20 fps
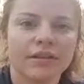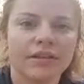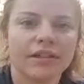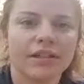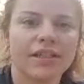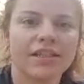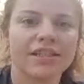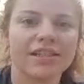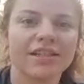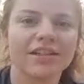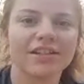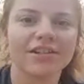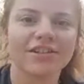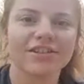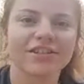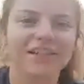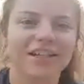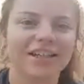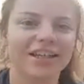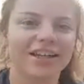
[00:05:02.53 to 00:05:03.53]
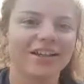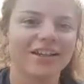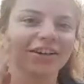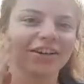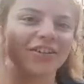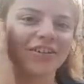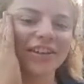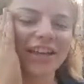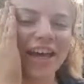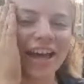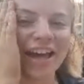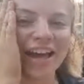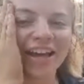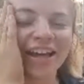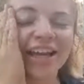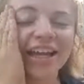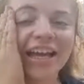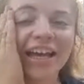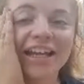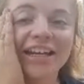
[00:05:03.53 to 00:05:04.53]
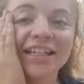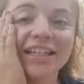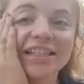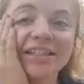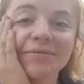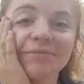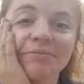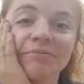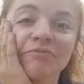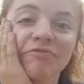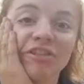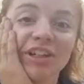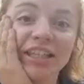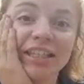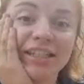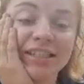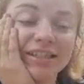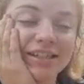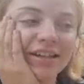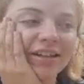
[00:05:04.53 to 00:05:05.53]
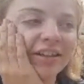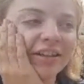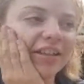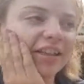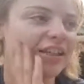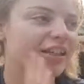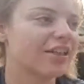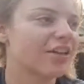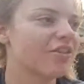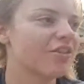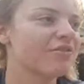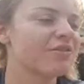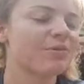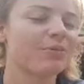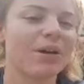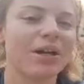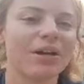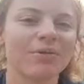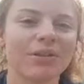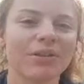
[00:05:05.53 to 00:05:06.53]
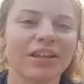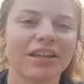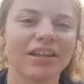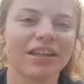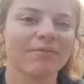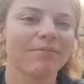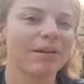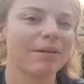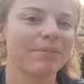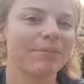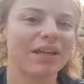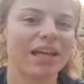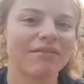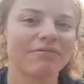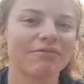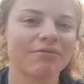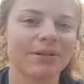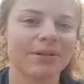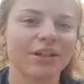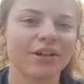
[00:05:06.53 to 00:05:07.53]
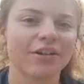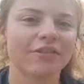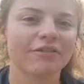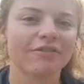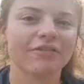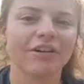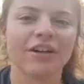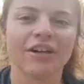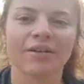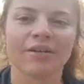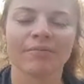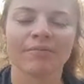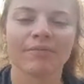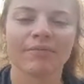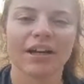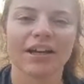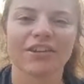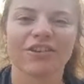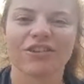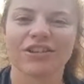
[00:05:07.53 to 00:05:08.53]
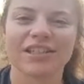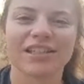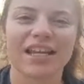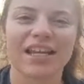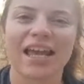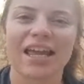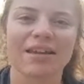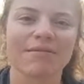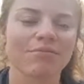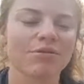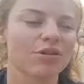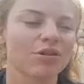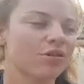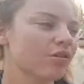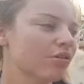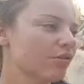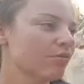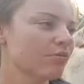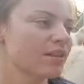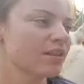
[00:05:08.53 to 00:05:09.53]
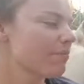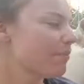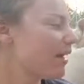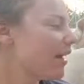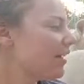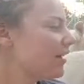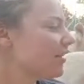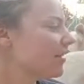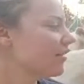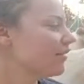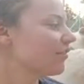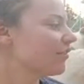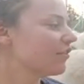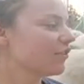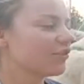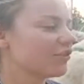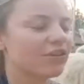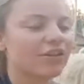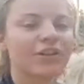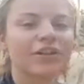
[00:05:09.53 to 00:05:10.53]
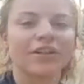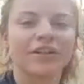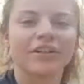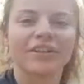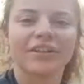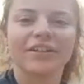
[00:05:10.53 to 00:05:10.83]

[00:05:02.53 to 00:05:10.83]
He still looks like a goat. Yeah, and he's really stunk like goat as well. We think he maybe came from a goat farm, either escaped or was abandoned, not sure.